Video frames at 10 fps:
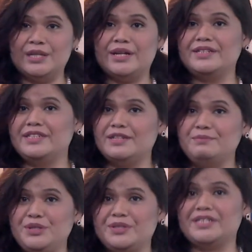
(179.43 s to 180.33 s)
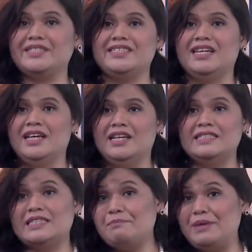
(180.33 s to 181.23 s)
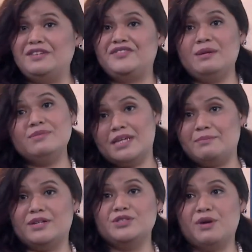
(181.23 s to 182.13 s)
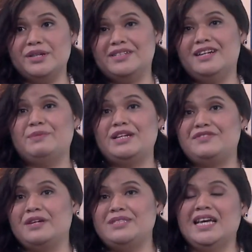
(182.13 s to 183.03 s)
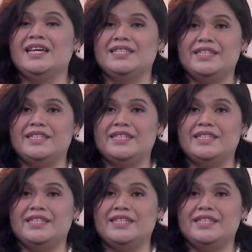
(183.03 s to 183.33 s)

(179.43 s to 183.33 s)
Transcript: Larger computers, some mainframes, some are smaller than mainframes,